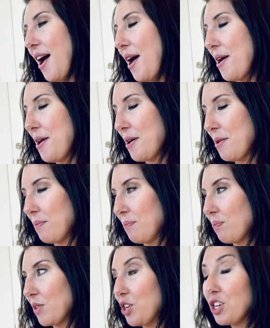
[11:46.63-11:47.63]
Um,
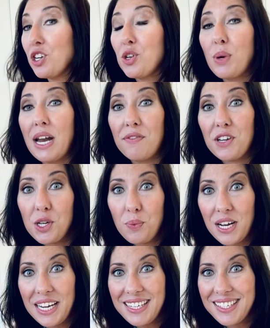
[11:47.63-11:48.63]
you can do whatever you
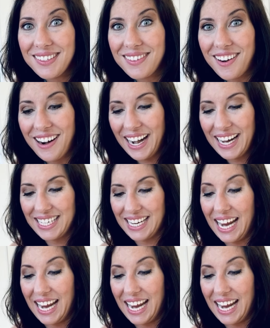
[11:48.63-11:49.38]
want, all right?